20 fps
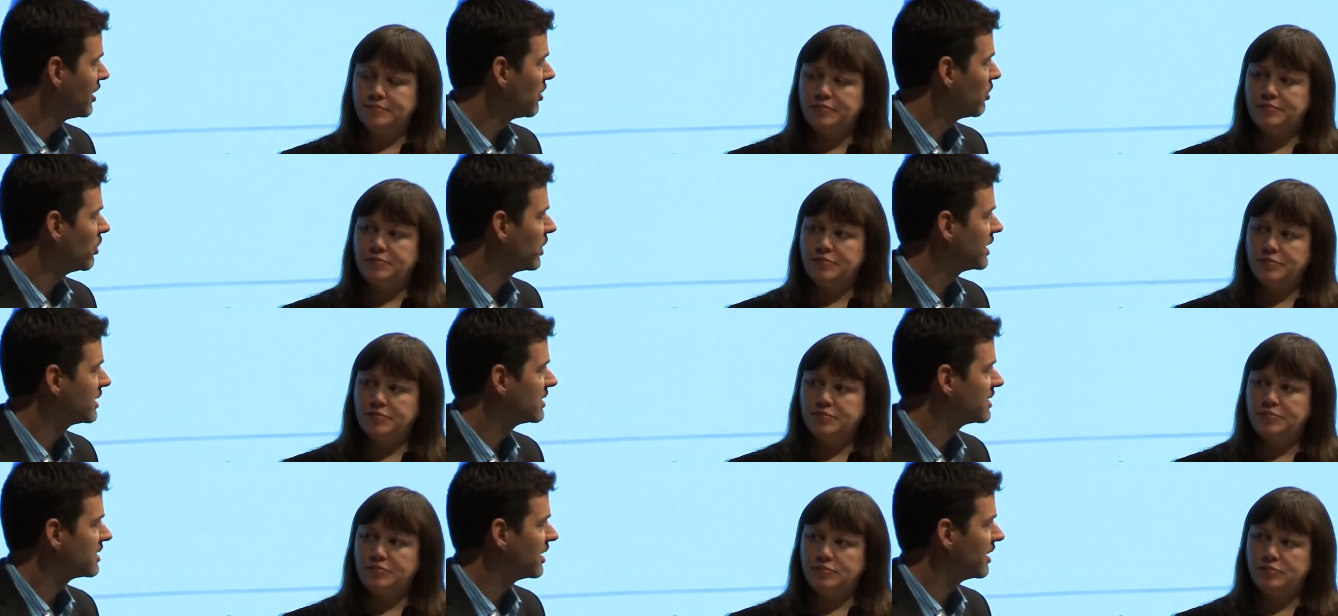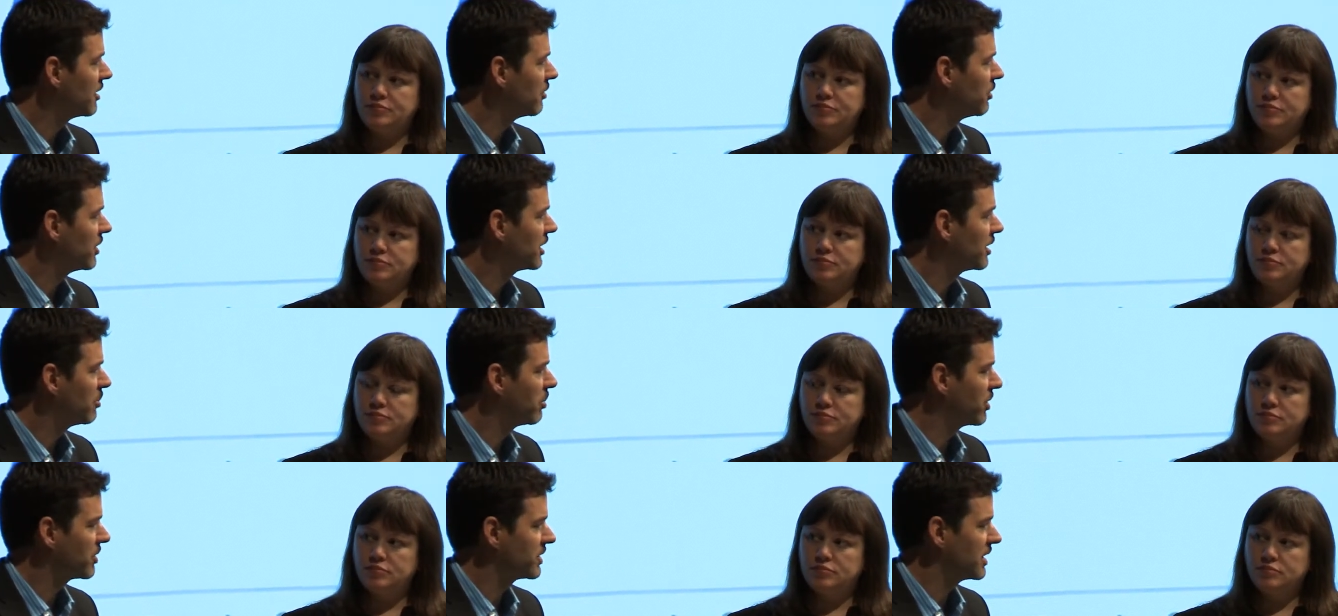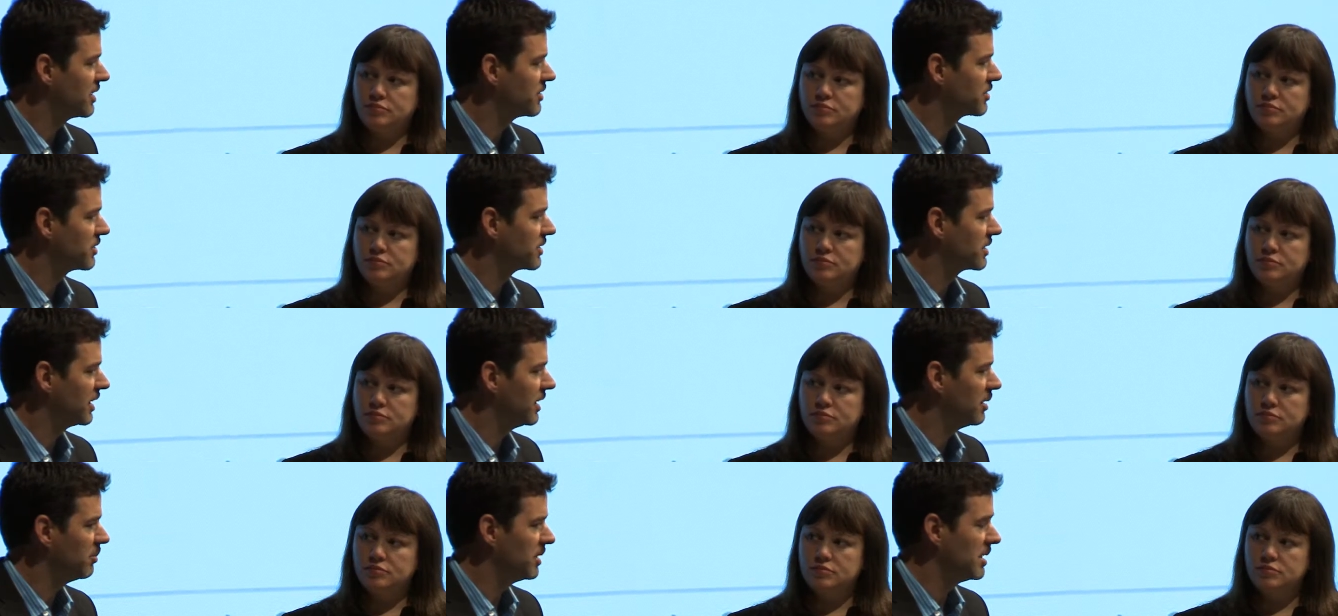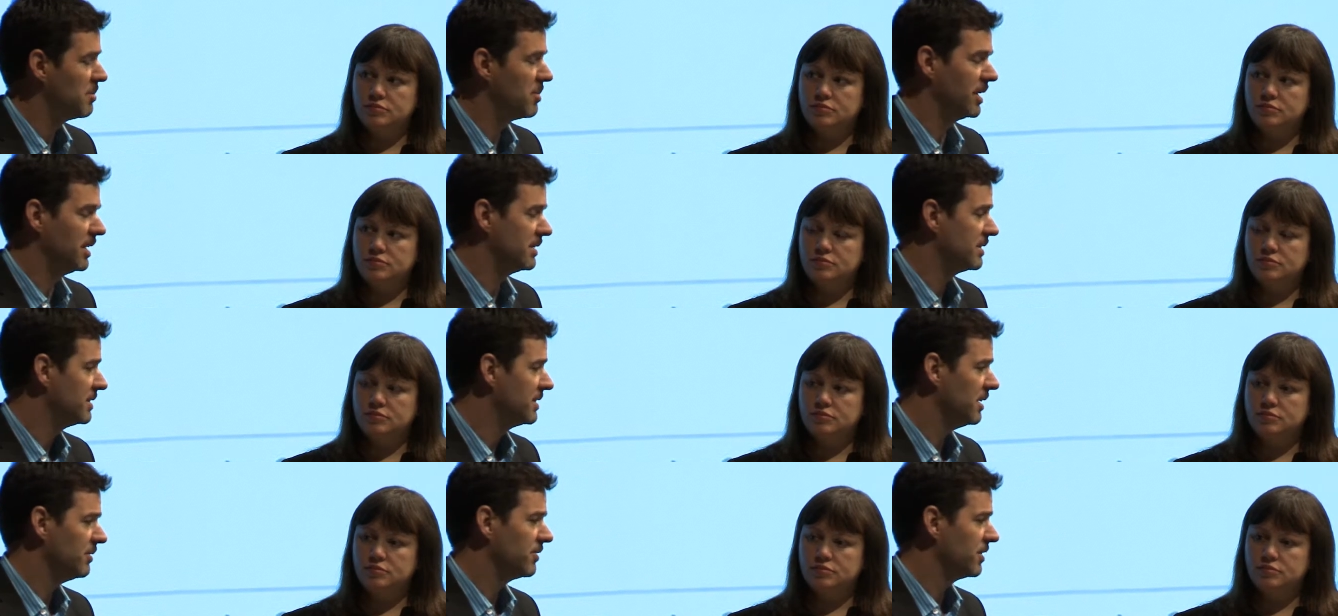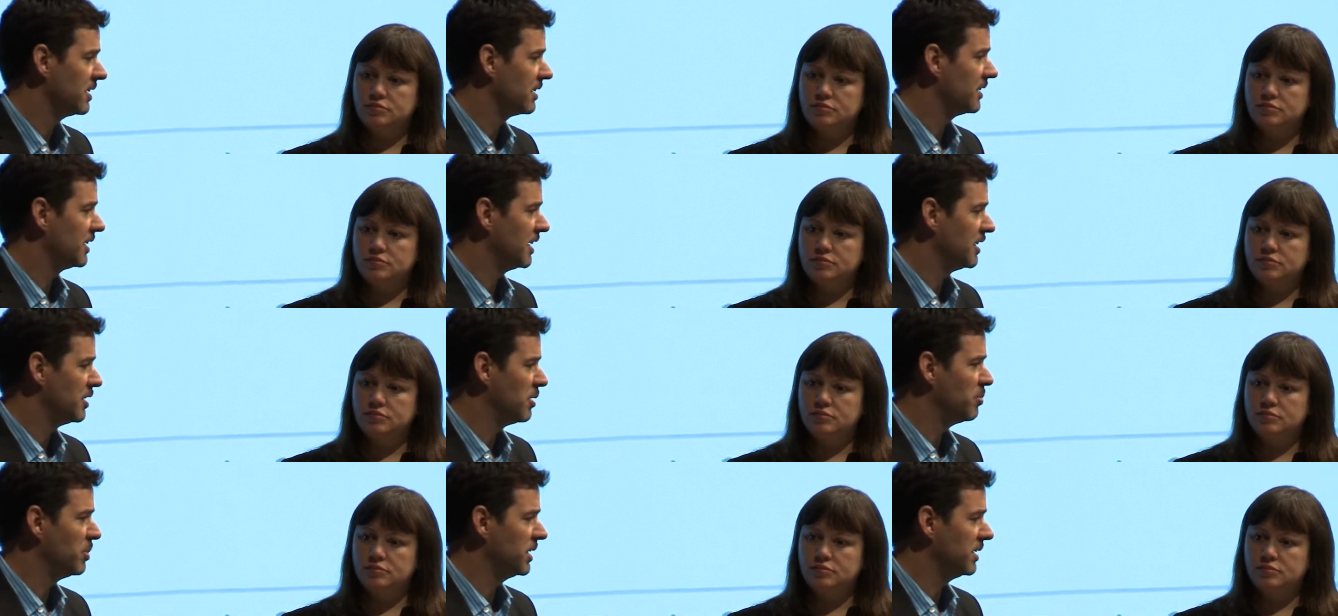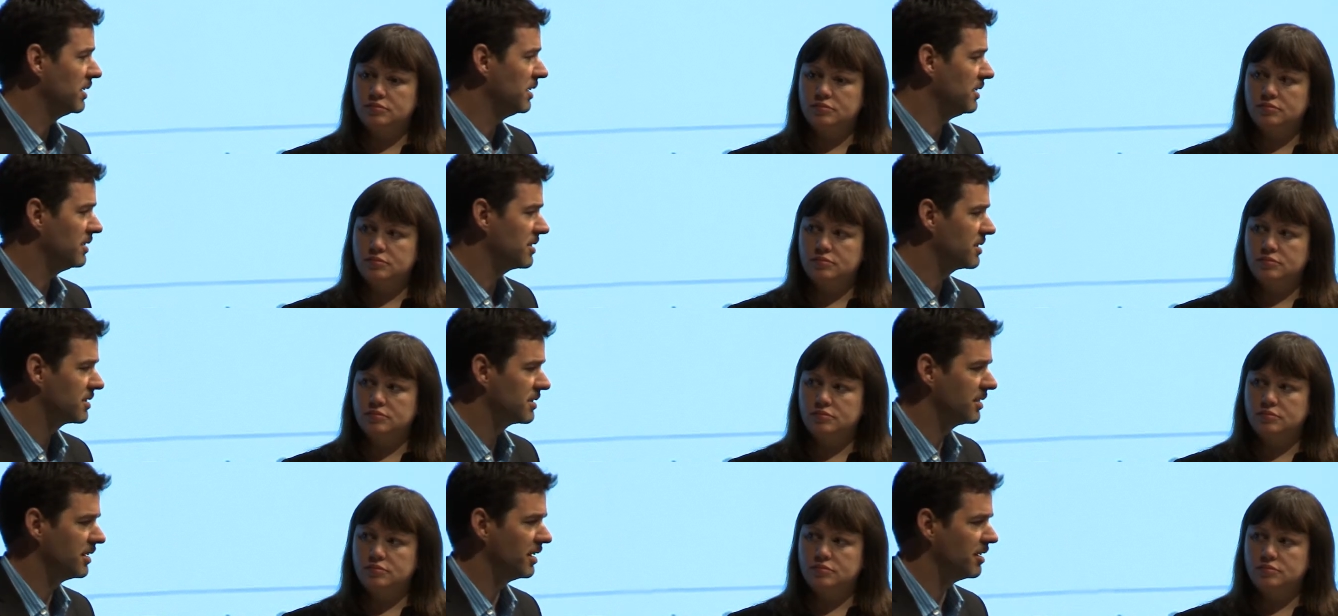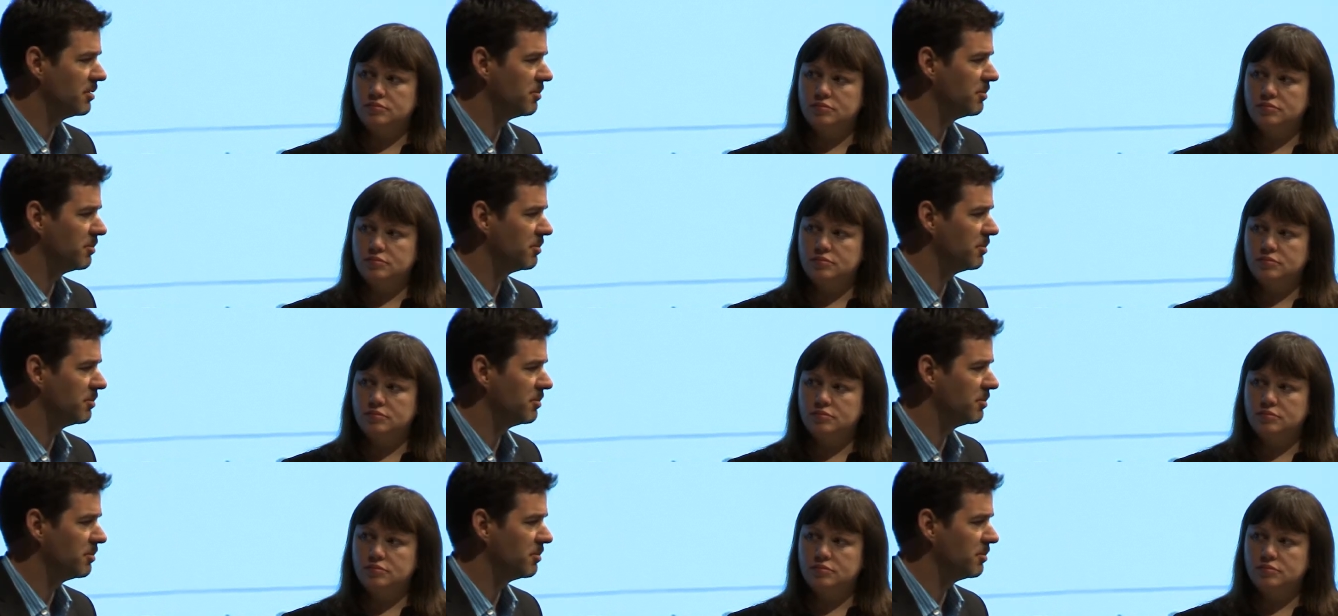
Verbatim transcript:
Speaker 1: what the potential is going to be, but it's definitely in the billions.